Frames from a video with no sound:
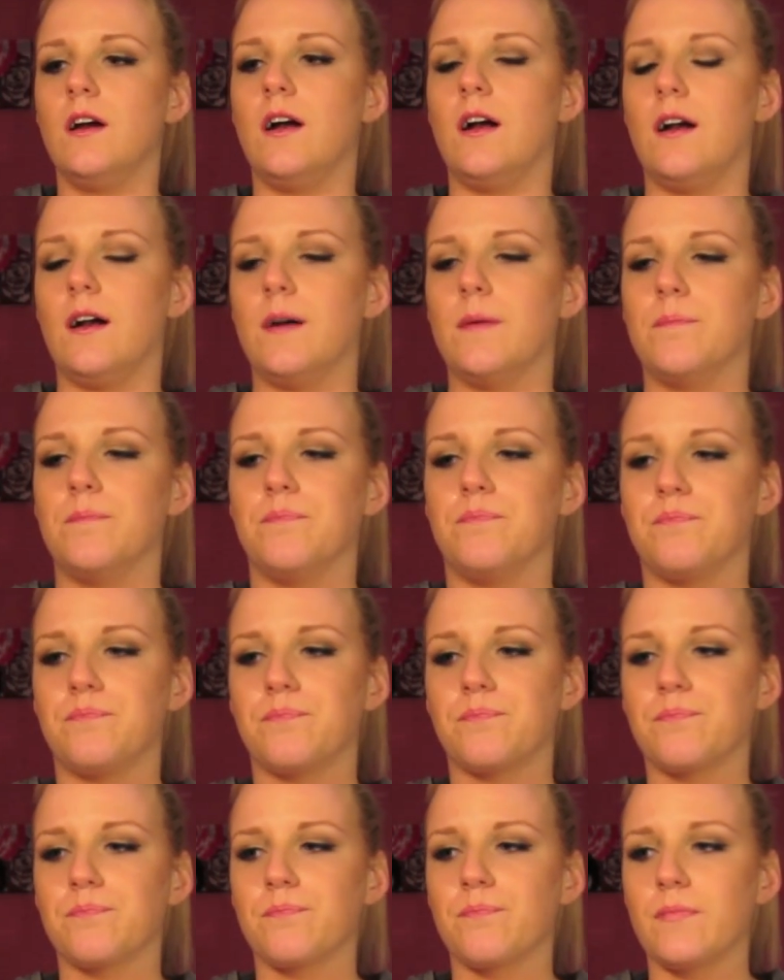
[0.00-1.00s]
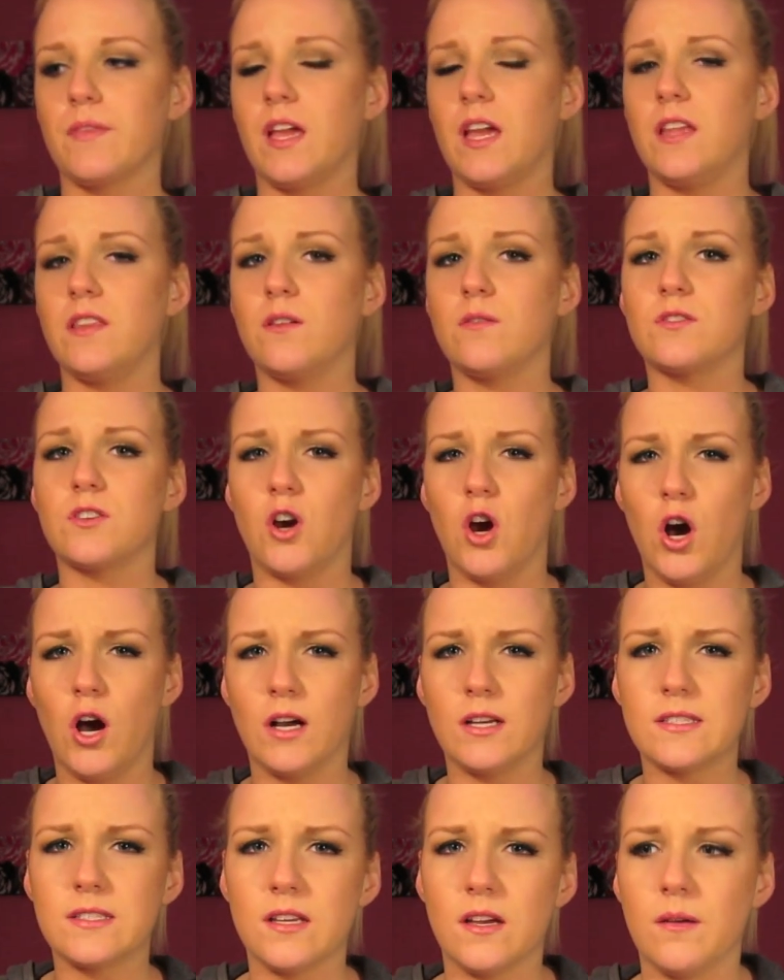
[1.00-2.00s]
And those are
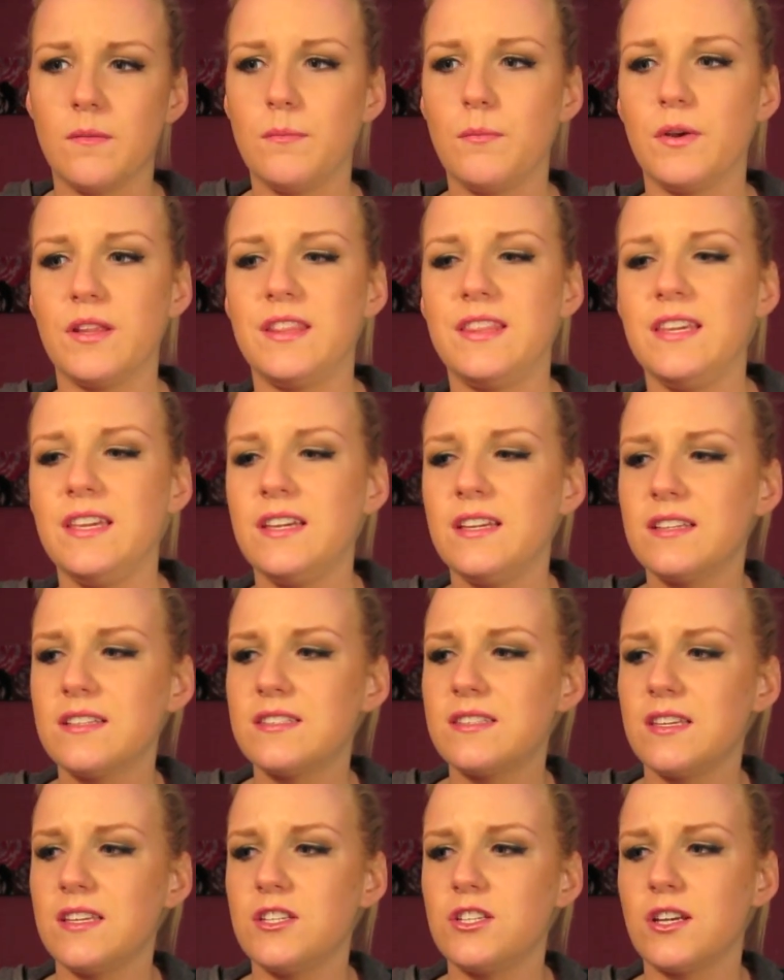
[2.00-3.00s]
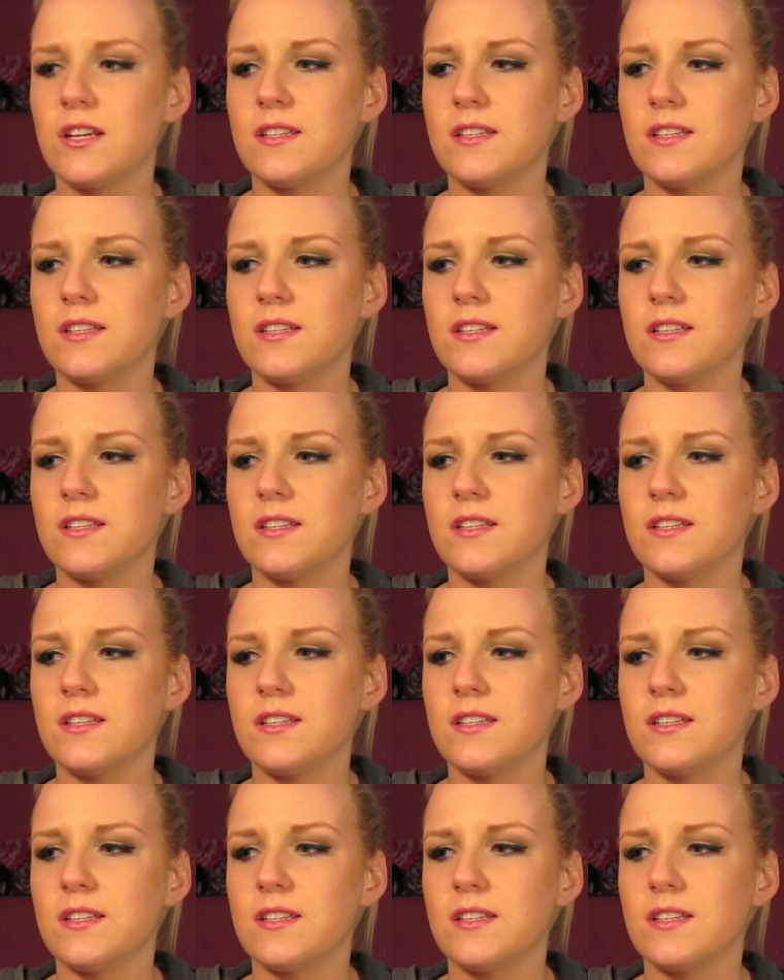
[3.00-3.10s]
awesome. With these, they